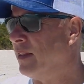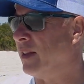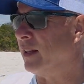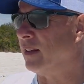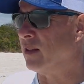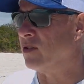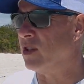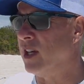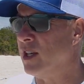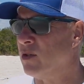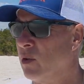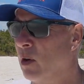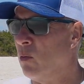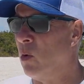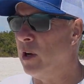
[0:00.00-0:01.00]
I think the
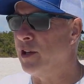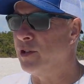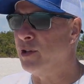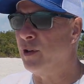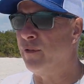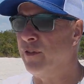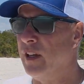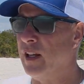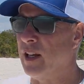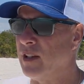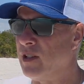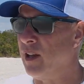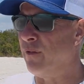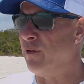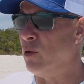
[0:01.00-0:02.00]
seas are at 1 to 2 feet. I
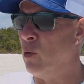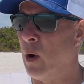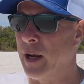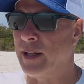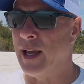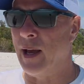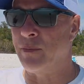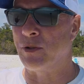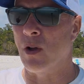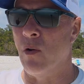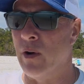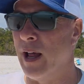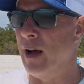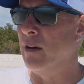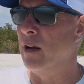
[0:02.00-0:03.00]
see a few white caps
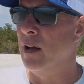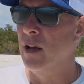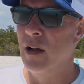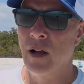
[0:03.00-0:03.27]
going out